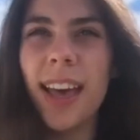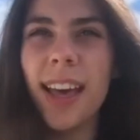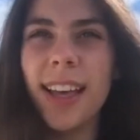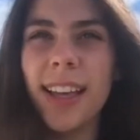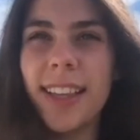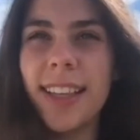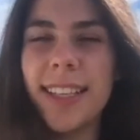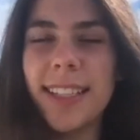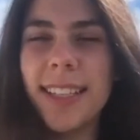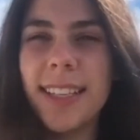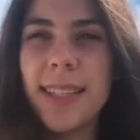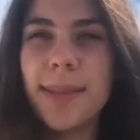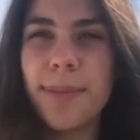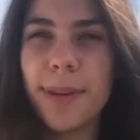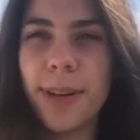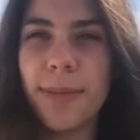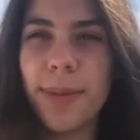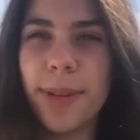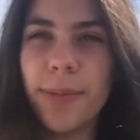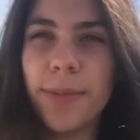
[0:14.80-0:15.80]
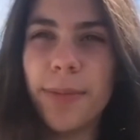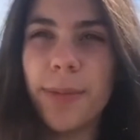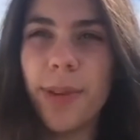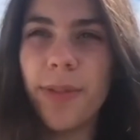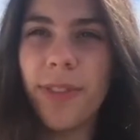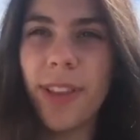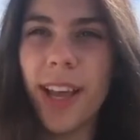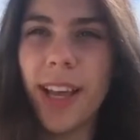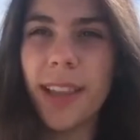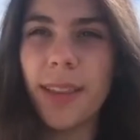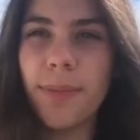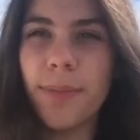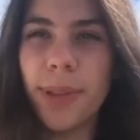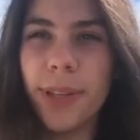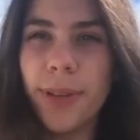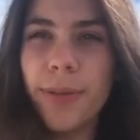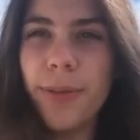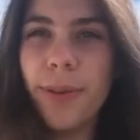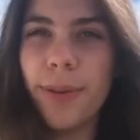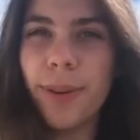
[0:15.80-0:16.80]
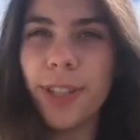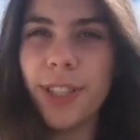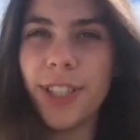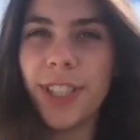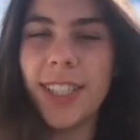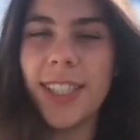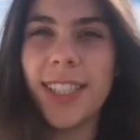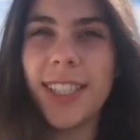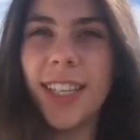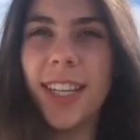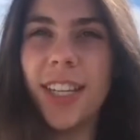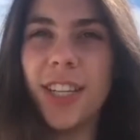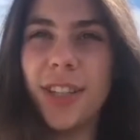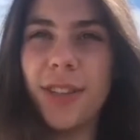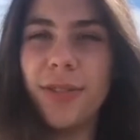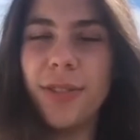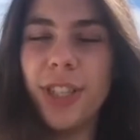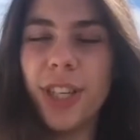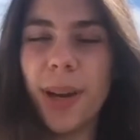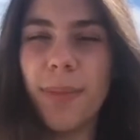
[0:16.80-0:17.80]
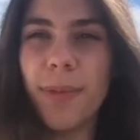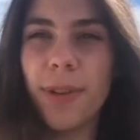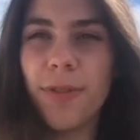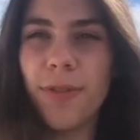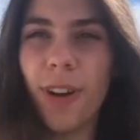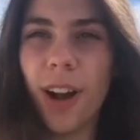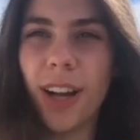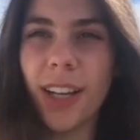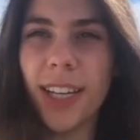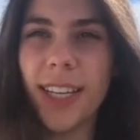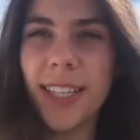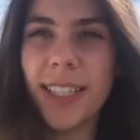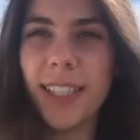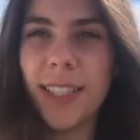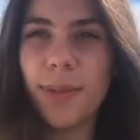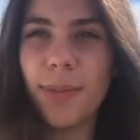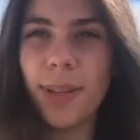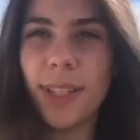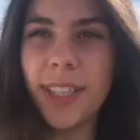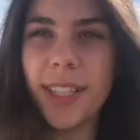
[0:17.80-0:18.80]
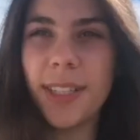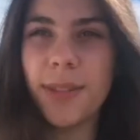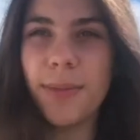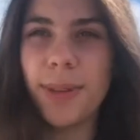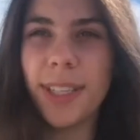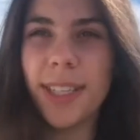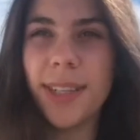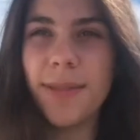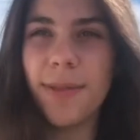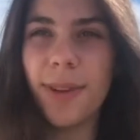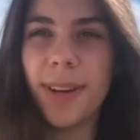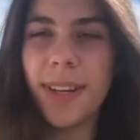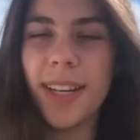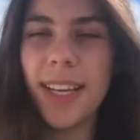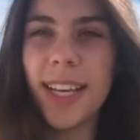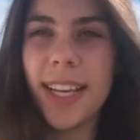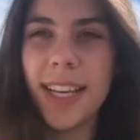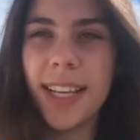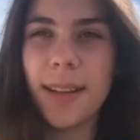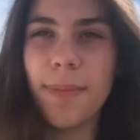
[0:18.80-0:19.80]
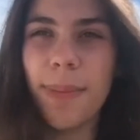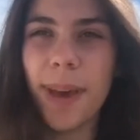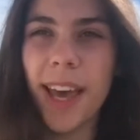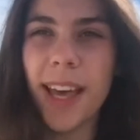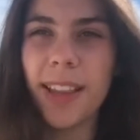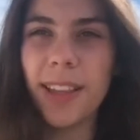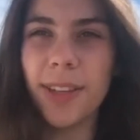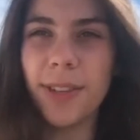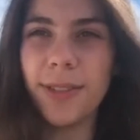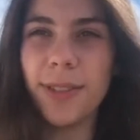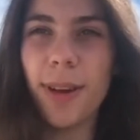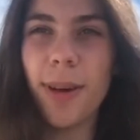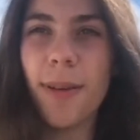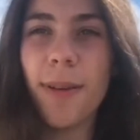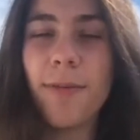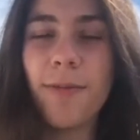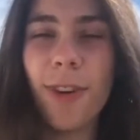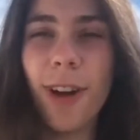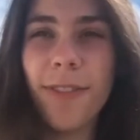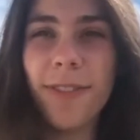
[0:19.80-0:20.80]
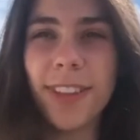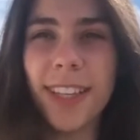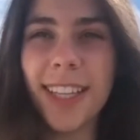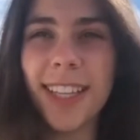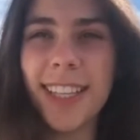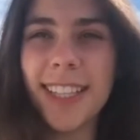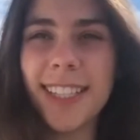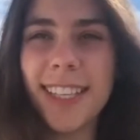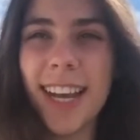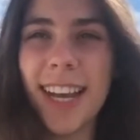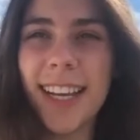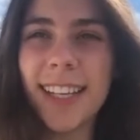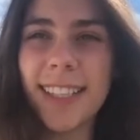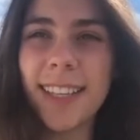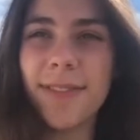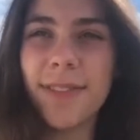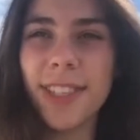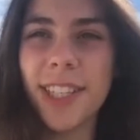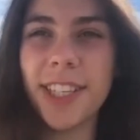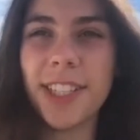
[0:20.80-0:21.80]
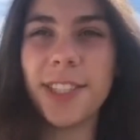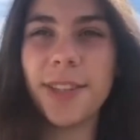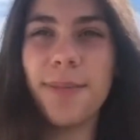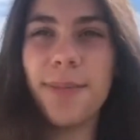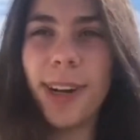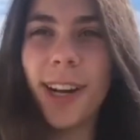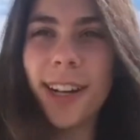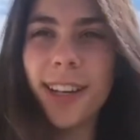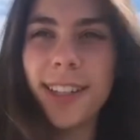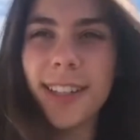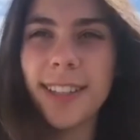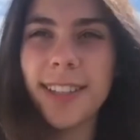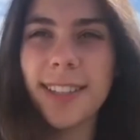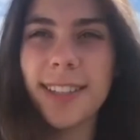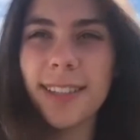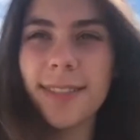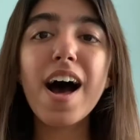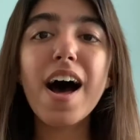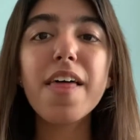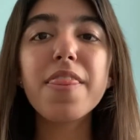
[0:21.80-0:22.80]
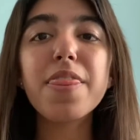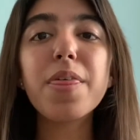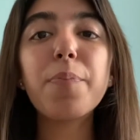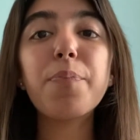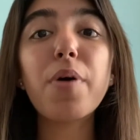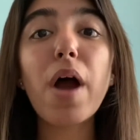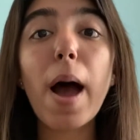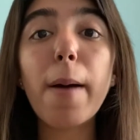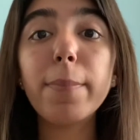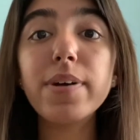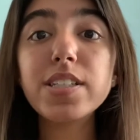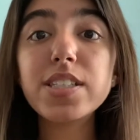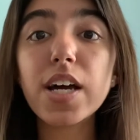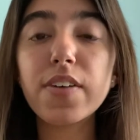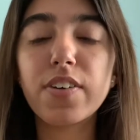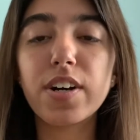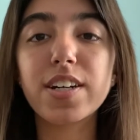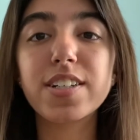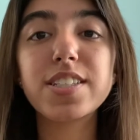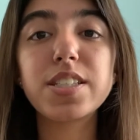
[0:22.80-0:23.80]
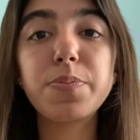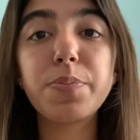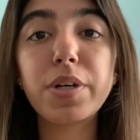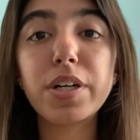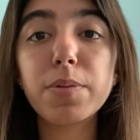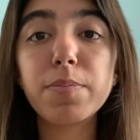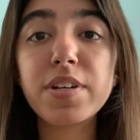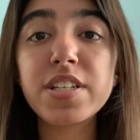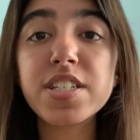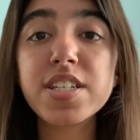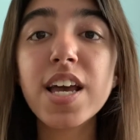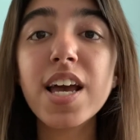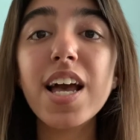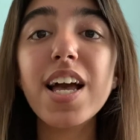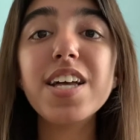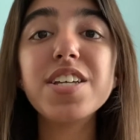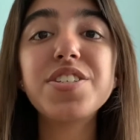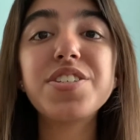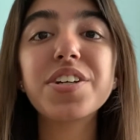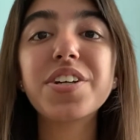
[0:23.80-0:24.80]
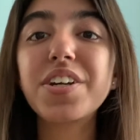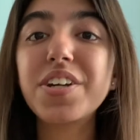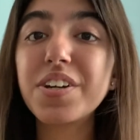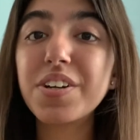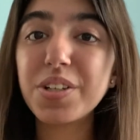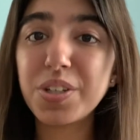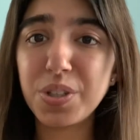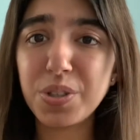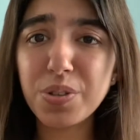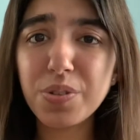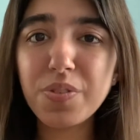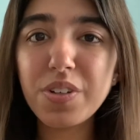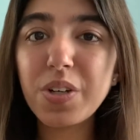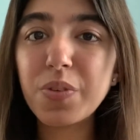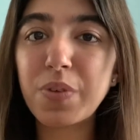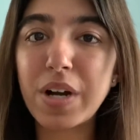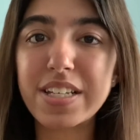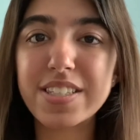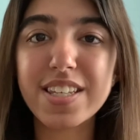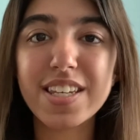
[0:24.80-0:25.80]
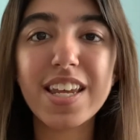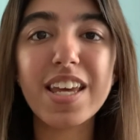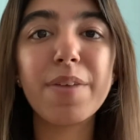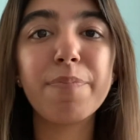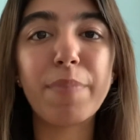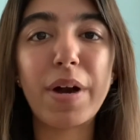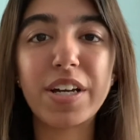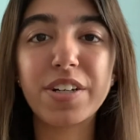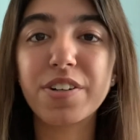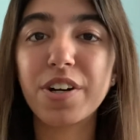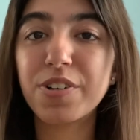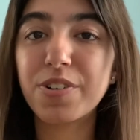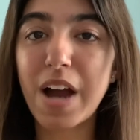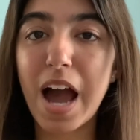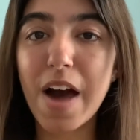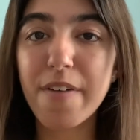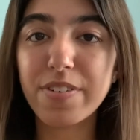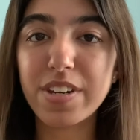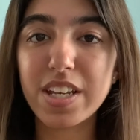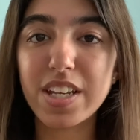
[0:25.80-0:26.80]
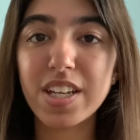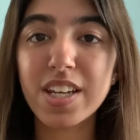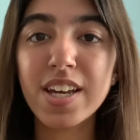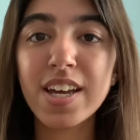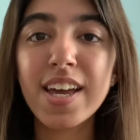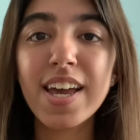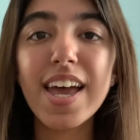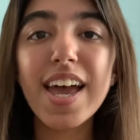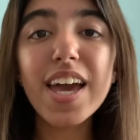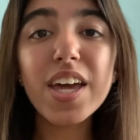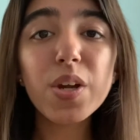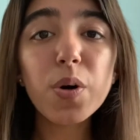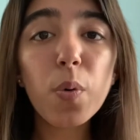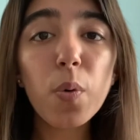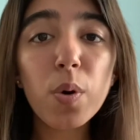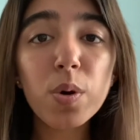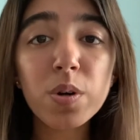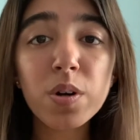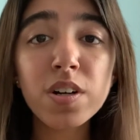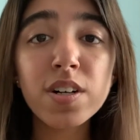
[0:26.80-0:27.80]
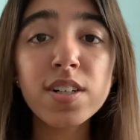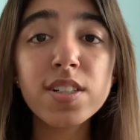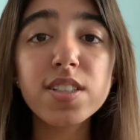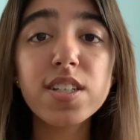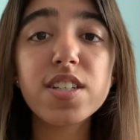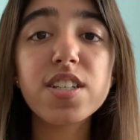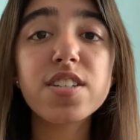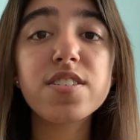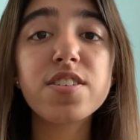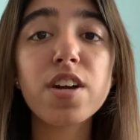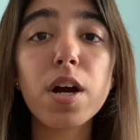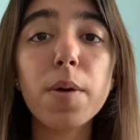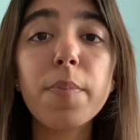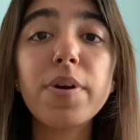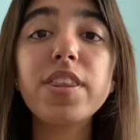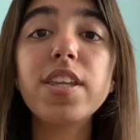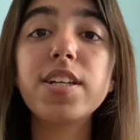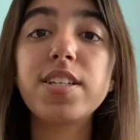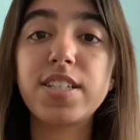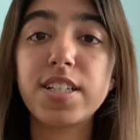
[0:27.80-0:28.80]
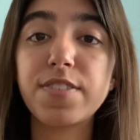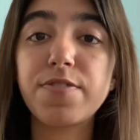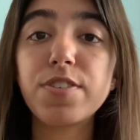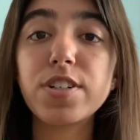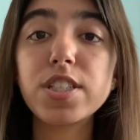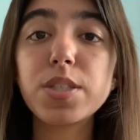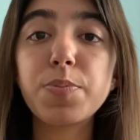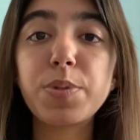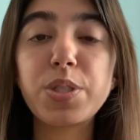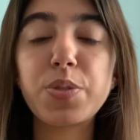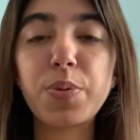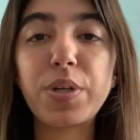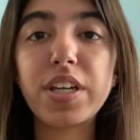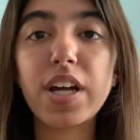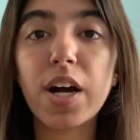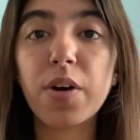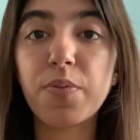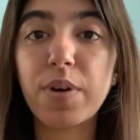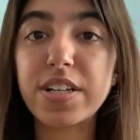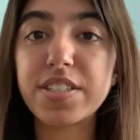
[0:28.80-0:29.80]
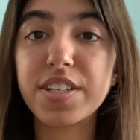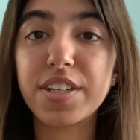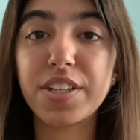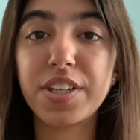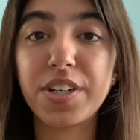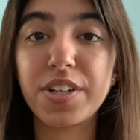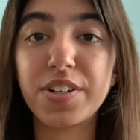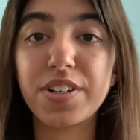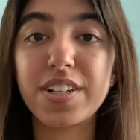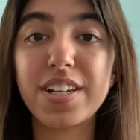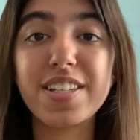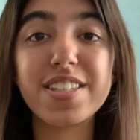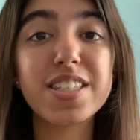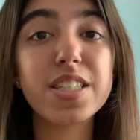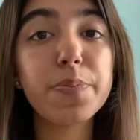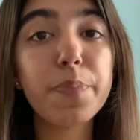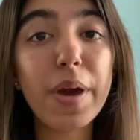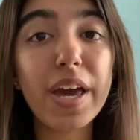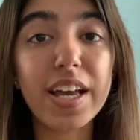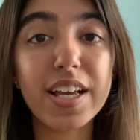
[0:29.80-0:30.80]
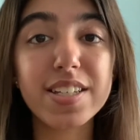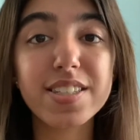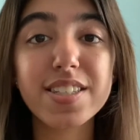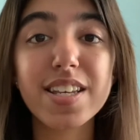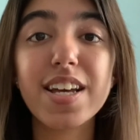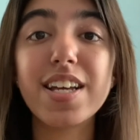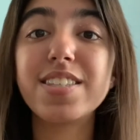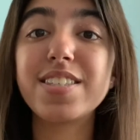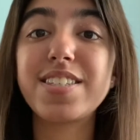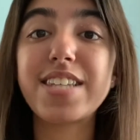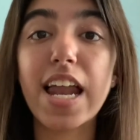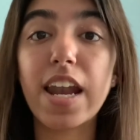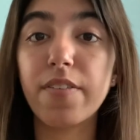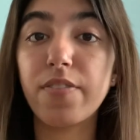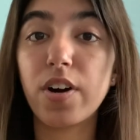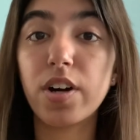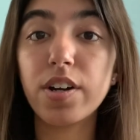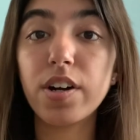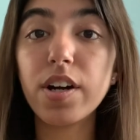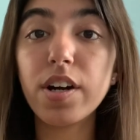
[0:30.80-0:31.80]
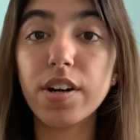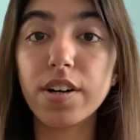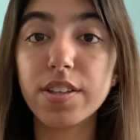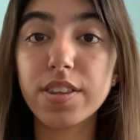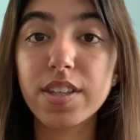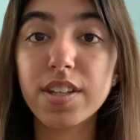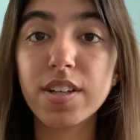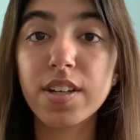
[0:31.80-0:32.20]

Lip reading: This experiment will fly on the Blue Origin's new Shepard rocket in 2021 in a payload of roughly the size of a tissue box. The premise of our experiment is to cure UV resin in microgravity in order to determine the difference between a resin cured in space instead of on Earth.